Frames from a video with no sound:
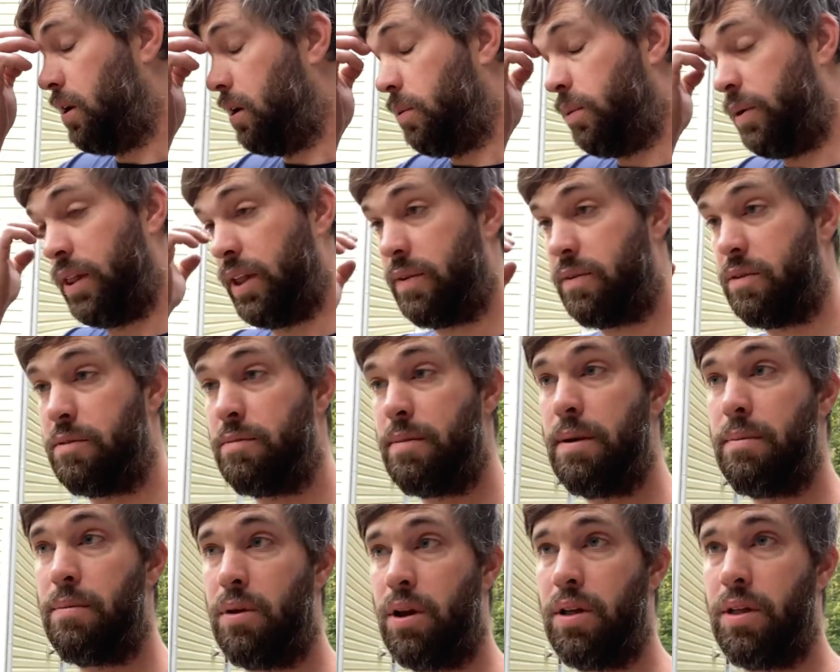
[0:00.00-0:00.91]
We lived with
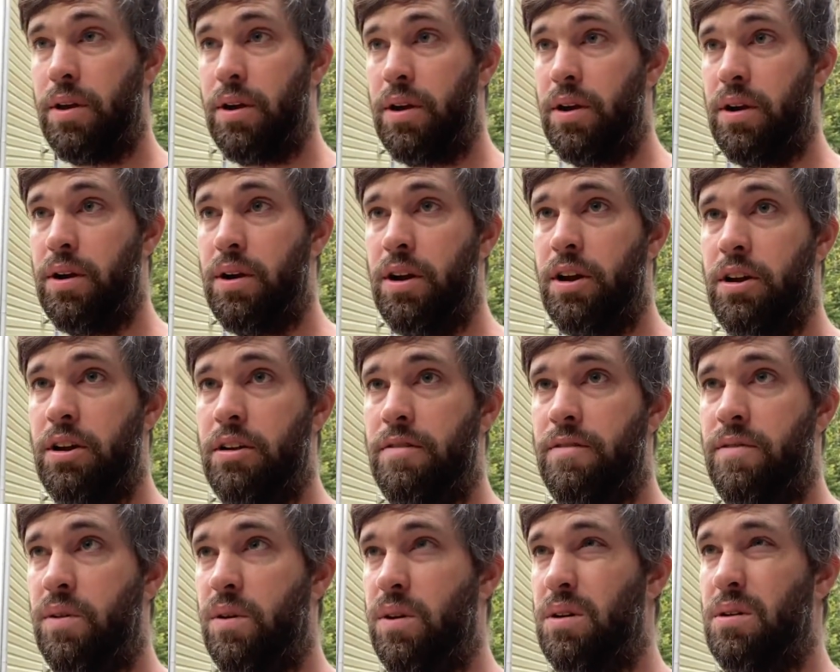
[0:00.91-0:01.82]
my brother
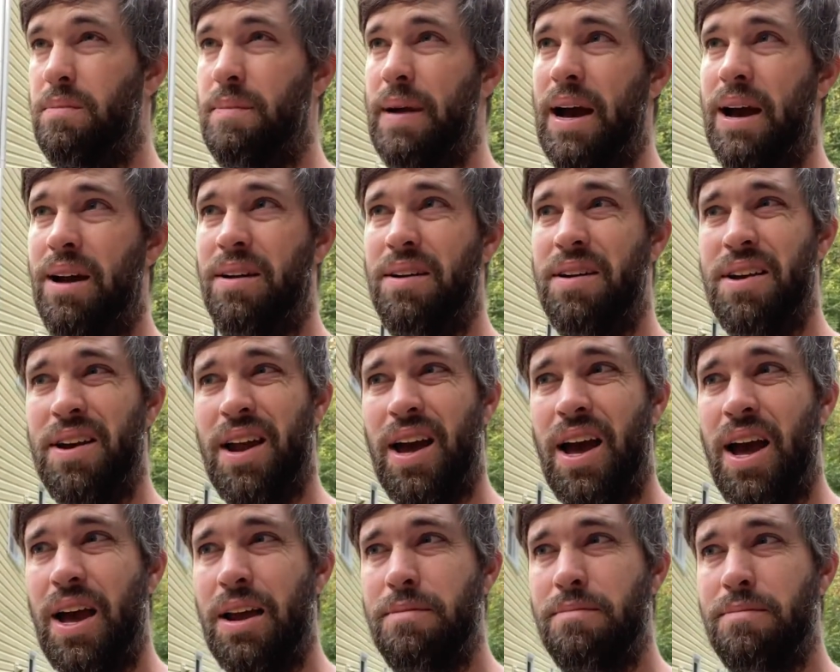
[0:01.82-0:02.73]
for about
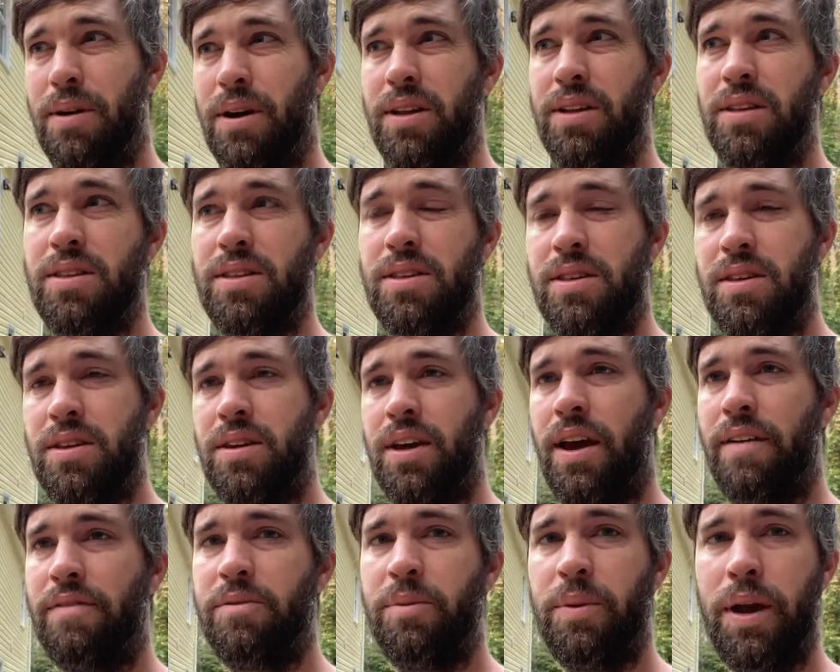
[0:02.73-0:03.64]
nine months
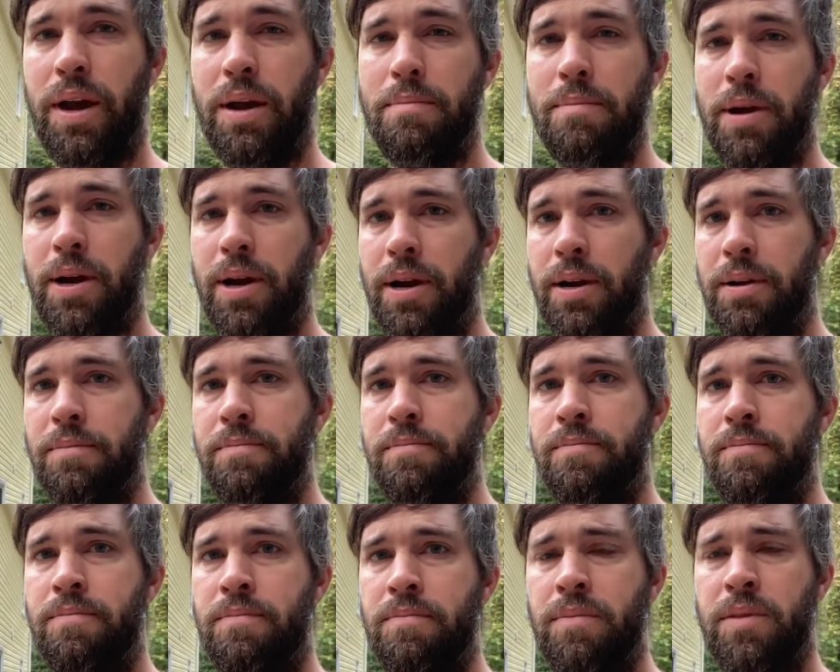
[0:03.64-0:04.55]
after we got married
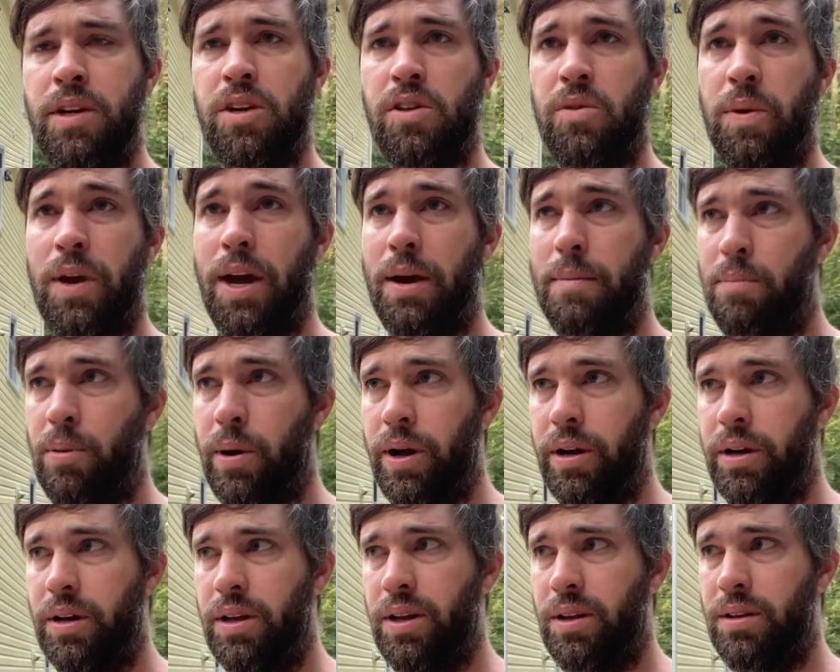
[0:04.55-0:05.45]
because we got
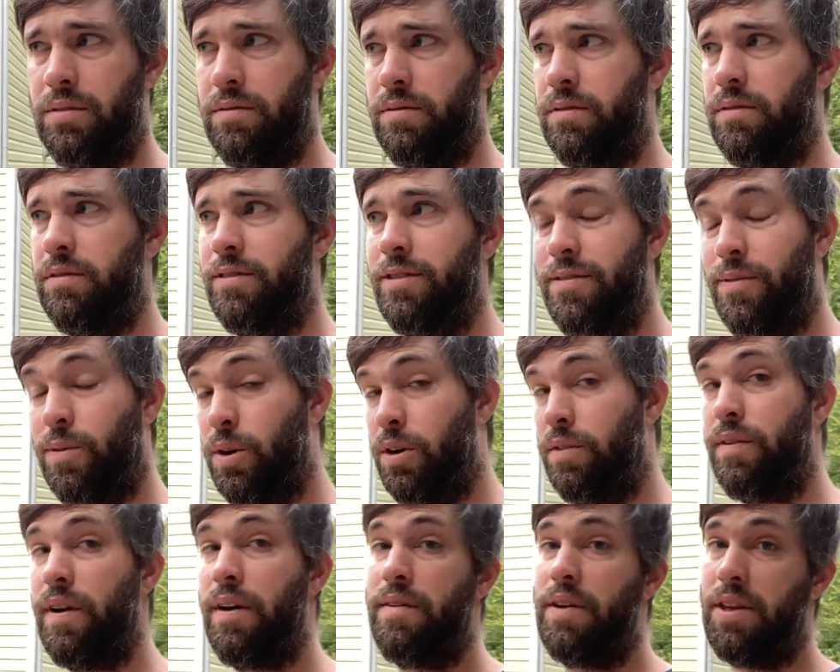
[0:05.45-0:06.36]
pregnant
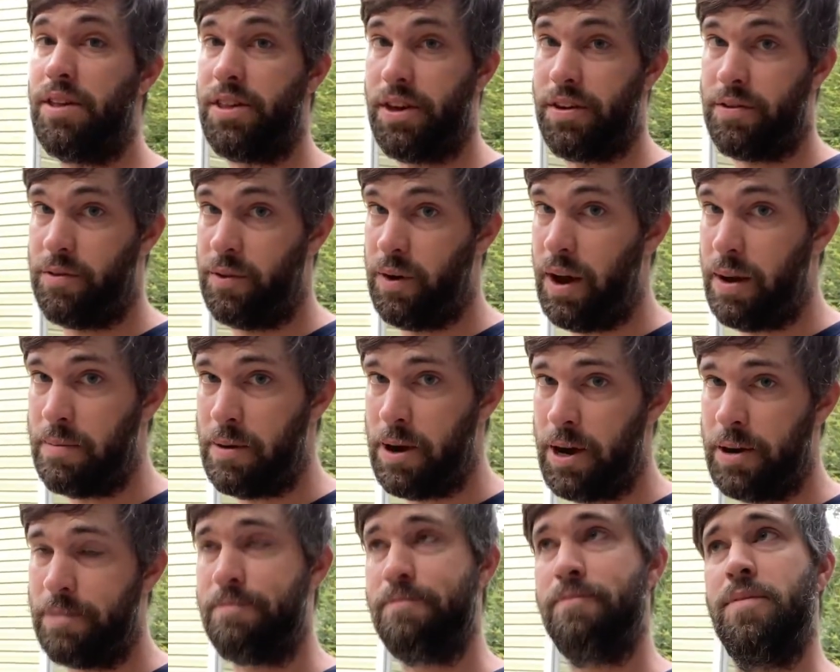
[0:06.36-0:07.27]
45 days after we got
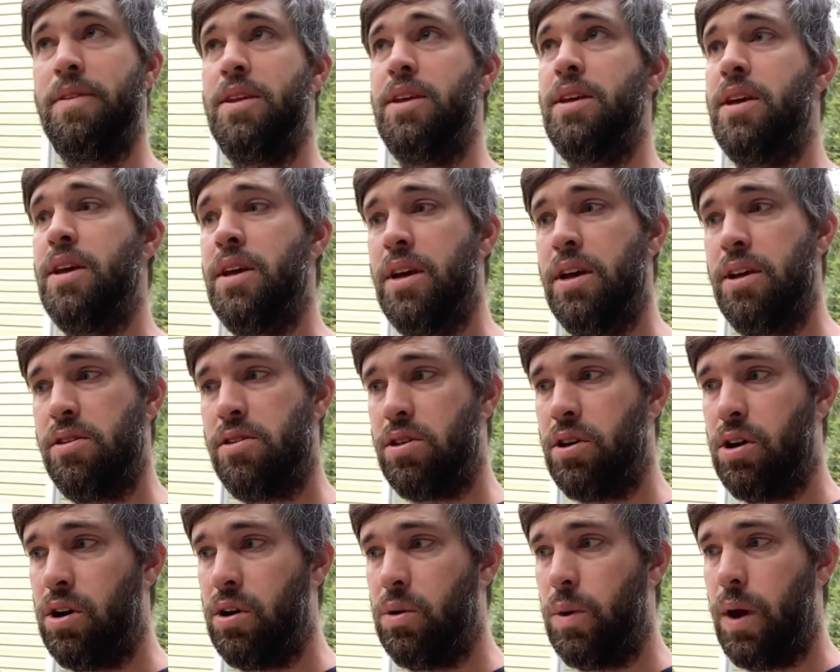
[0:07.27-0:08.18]
married.
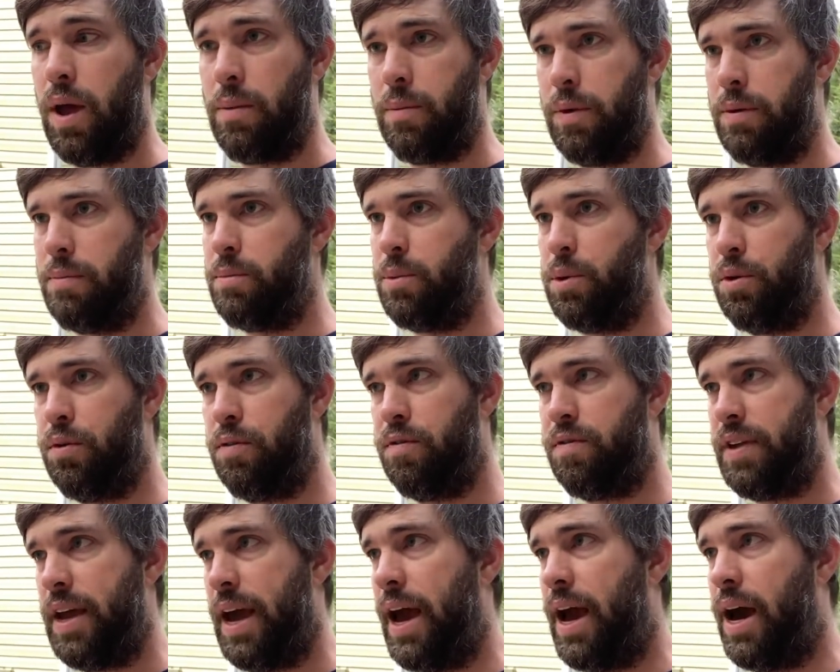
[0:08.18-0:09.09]
So, and we
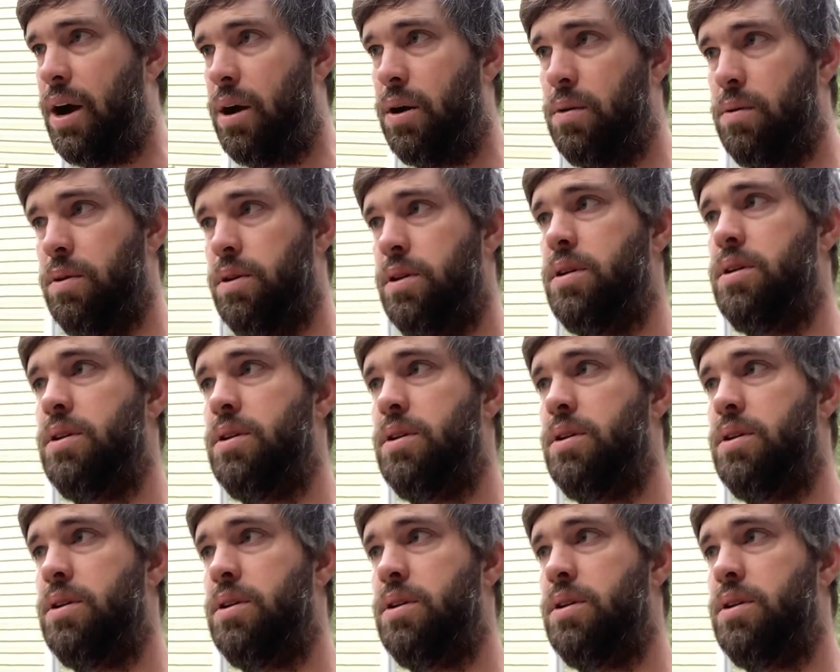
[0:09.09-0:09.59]
moved out